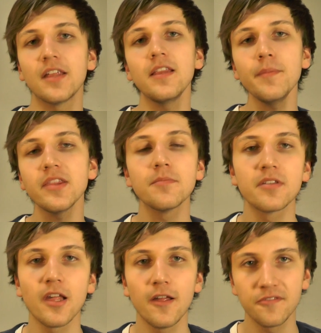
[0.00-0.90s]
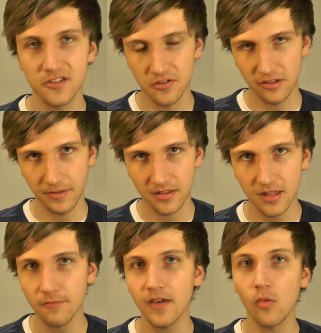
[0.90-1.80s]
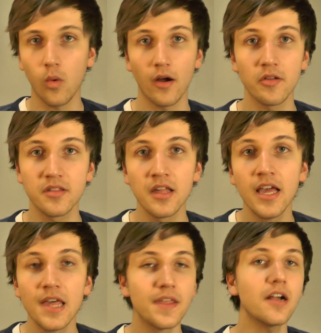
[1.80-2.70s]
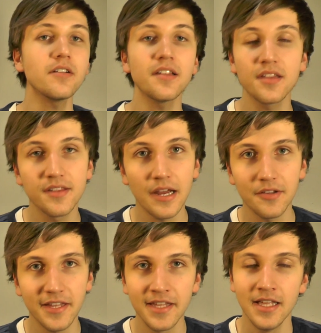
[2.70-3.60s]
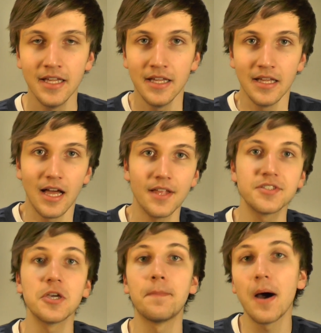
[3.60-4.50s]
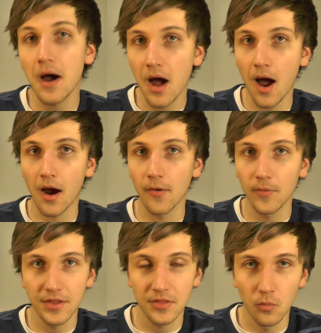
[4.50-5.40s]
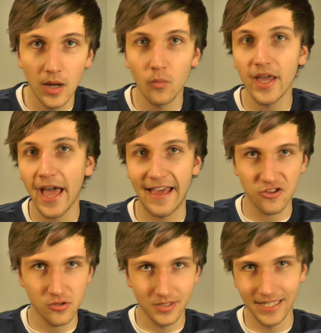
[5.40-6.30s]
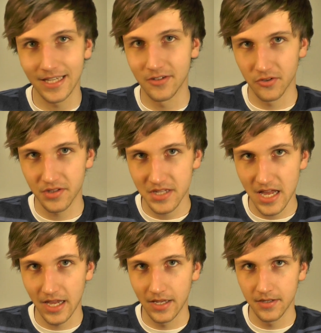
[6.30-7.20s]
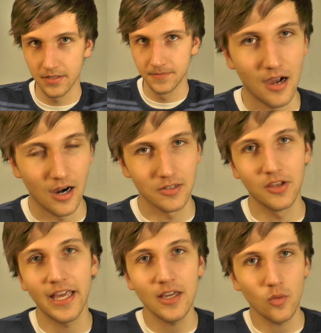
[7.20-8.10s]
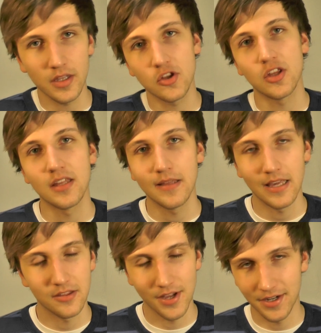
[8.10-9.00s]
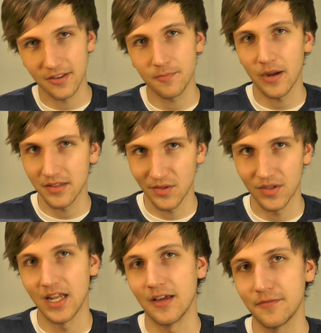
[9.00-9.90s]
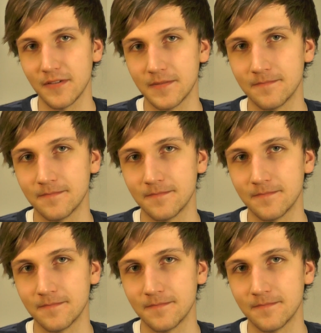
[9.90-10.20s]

they limit themselves to specific words that aren't necessarily to par with what we actually understand. Our language is not expressive enough.